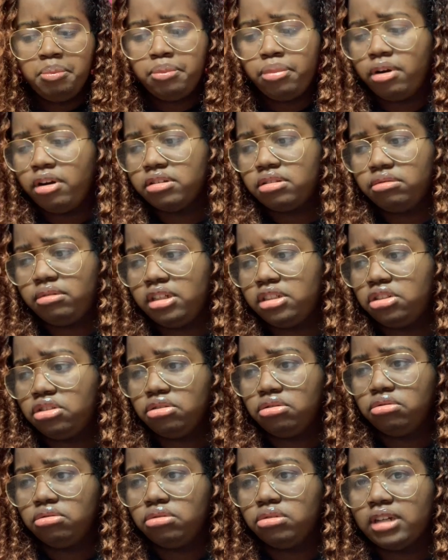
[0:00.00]
personal
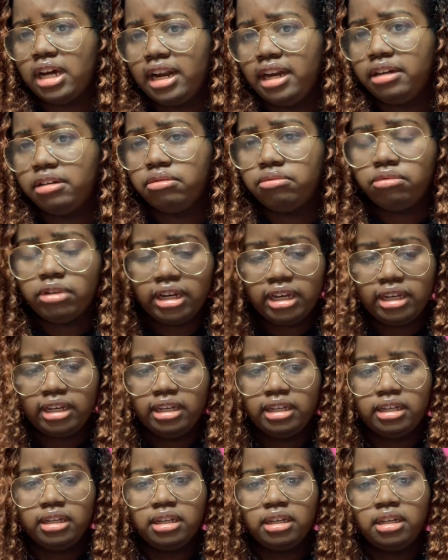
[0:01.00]
issues got in the
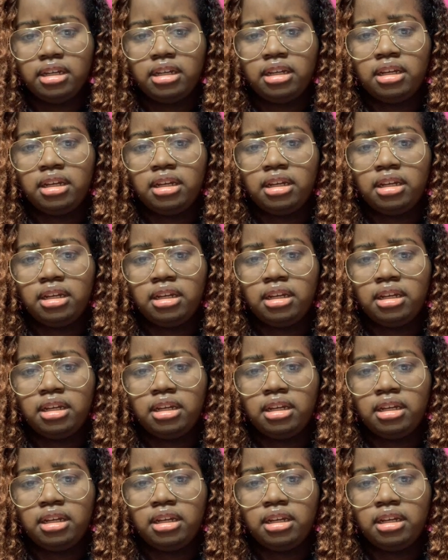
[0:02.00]
way.